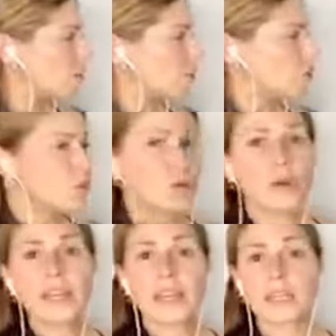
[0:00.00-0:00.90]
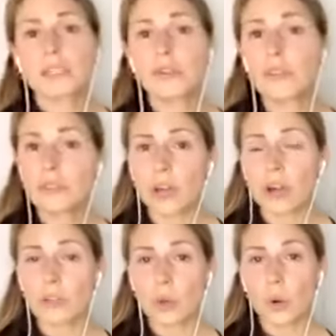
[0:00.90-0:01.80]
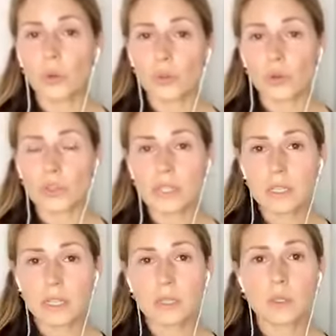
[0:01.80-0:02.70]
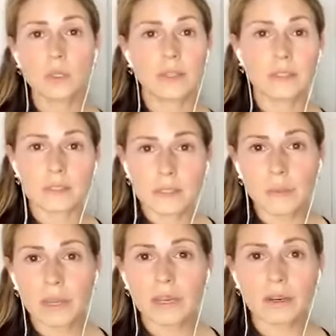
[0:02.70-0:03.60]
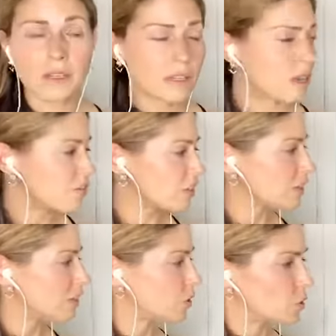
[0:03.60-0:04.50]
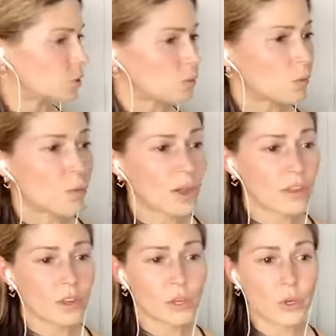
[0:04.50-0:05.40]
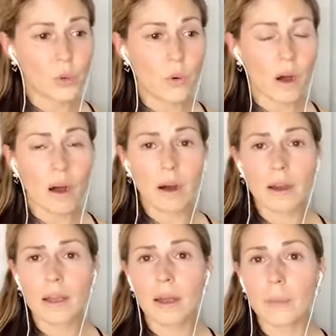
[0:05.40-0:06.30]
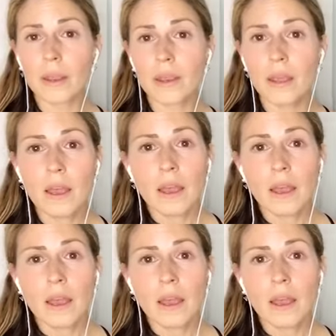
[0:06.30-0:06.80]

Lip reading: you get to deduct all those things, the seminars, everything that you do, whether you are having